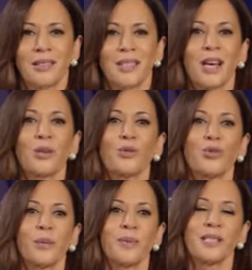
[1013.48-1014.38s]
Donald
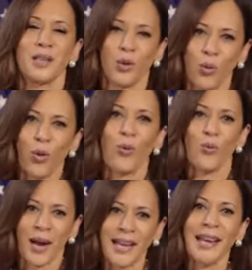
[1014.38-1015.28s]
Trump is in court
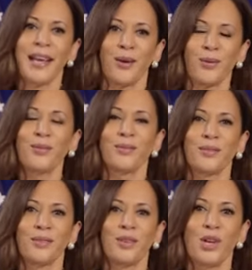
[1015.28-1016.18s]
right now
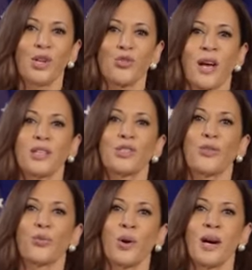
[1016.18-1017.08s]
trying to
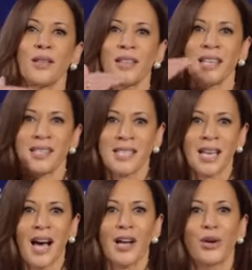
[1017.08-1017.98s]
throw out the
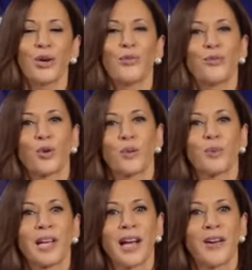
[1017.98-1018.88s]
entire
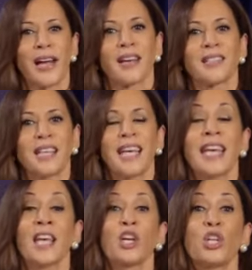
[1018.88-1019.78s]
Affordable Care Act,
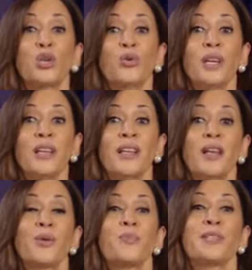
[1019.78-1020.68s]
including
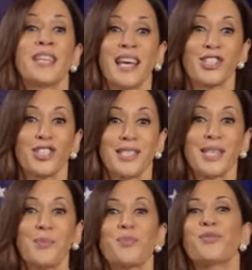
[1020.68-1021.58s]
the
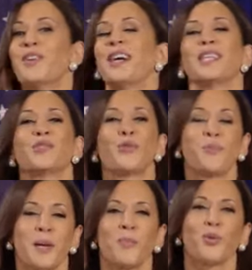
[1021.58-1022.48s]
protections it provides for
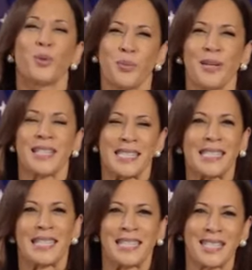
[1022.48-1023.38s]
people with
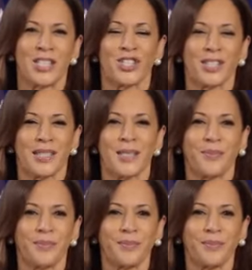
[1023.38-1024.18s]
pre-existing conditions.